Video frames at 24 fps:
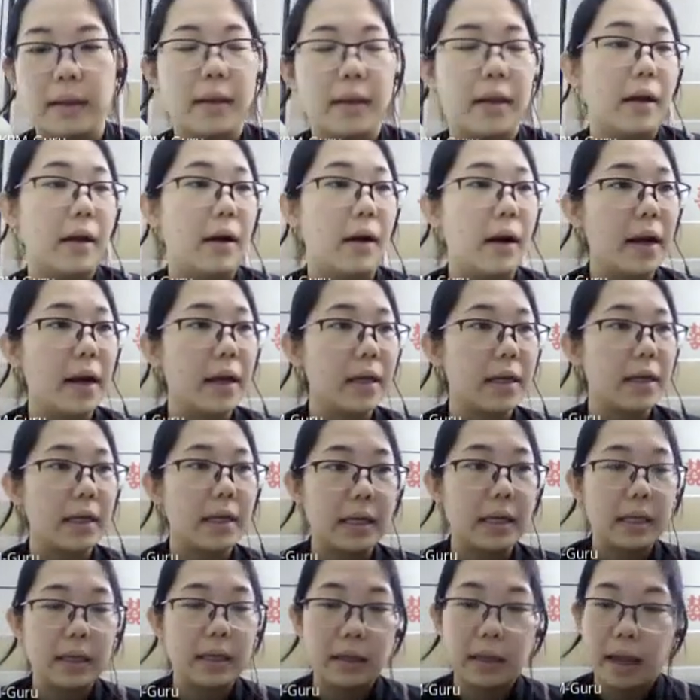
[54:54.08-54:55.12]
All right,
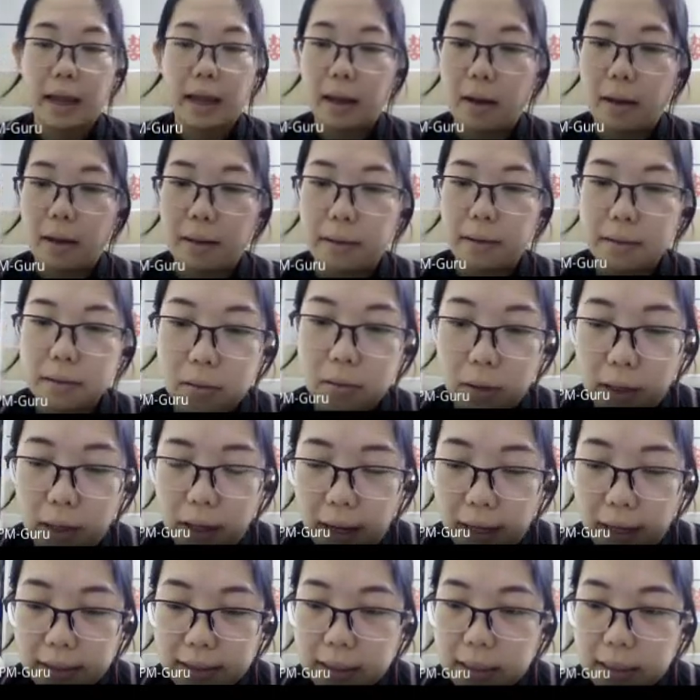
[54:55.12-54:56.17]

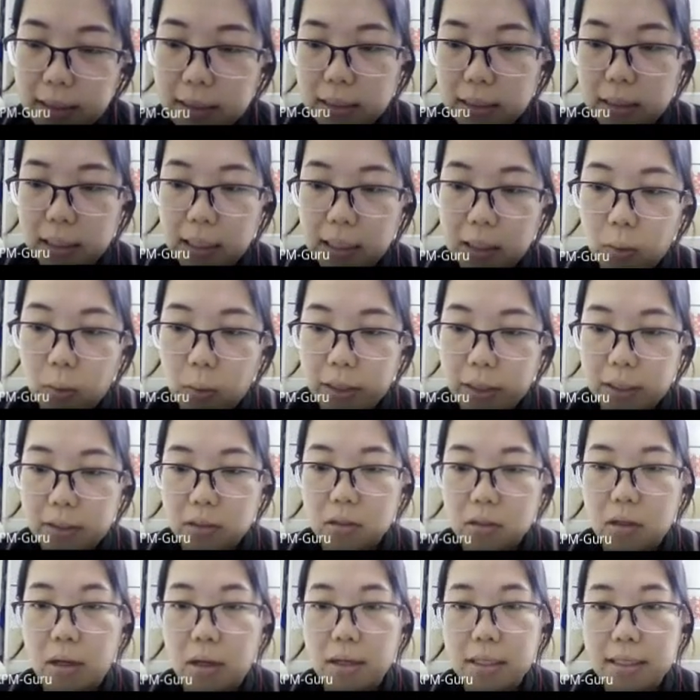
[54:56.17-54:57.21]
exists in liquid and
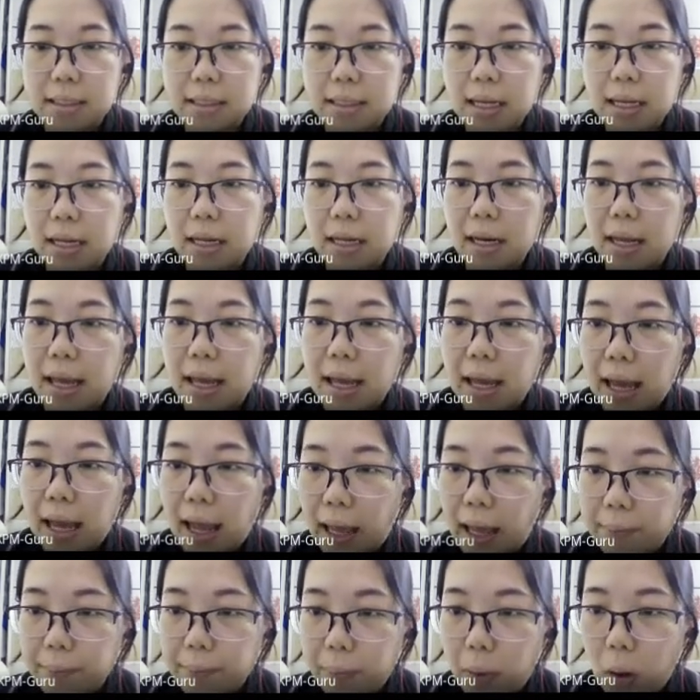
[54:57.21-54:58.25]
solid state
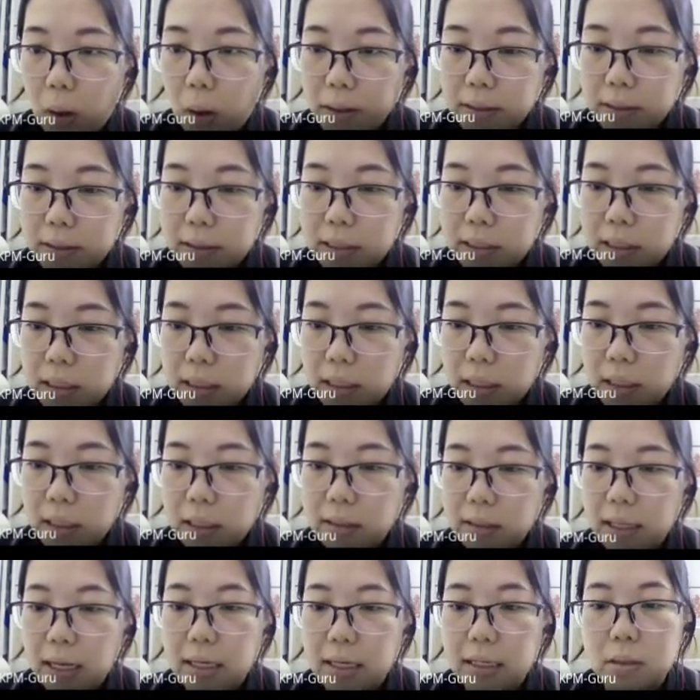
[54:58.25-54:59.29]
at point T.
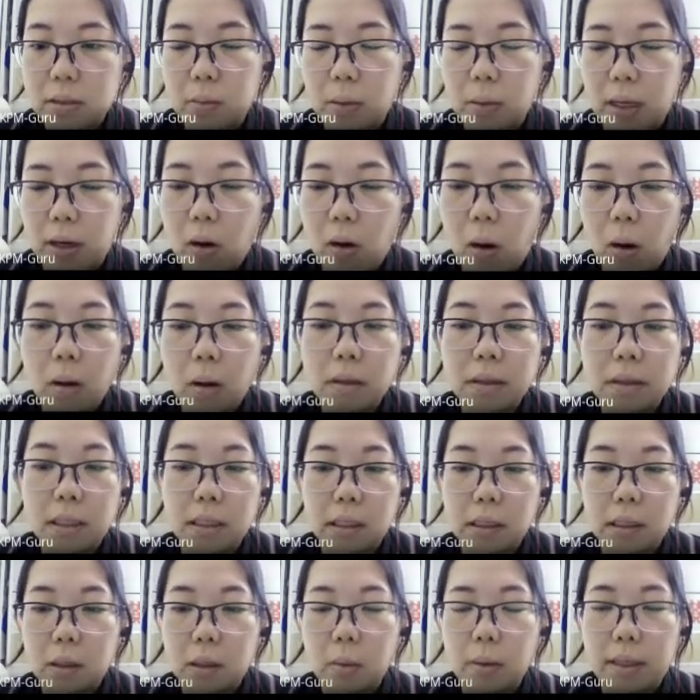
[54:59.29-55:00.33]
That is when all the
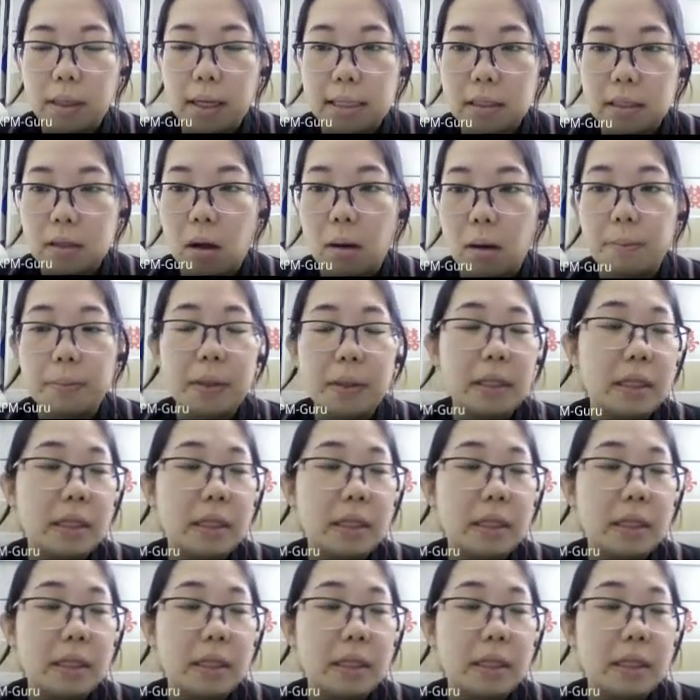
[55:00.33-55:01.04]
liquid has completely